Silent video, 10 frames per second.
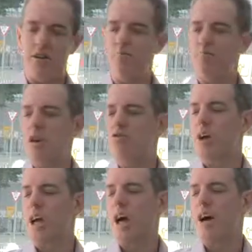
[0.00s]
Bid
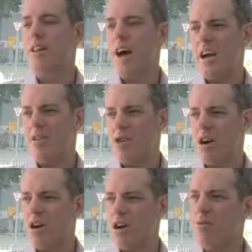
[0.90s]
Rigging Alliance,
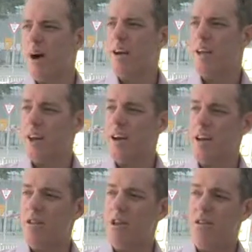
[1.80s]
are going to run
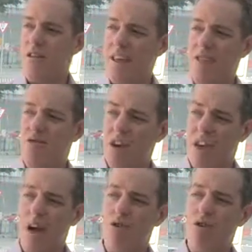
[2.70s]
candidates in the district
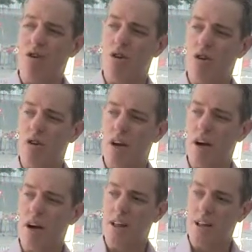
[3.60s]
council
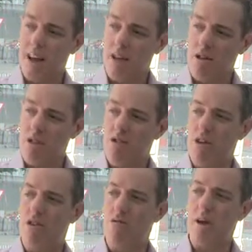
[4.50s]
uh, elections. They
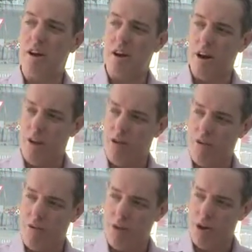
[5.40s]
mm. just made an
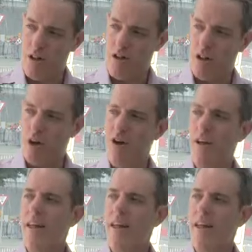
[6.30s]
announcement a few days ago.